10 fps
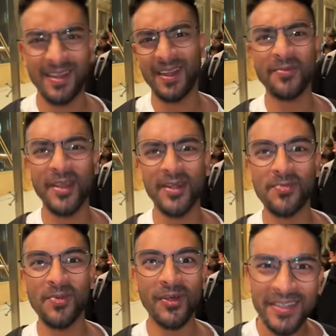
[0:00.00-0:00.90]
Can't wait
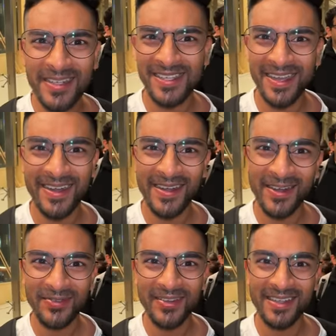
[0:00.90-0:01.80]
to board this aircraft.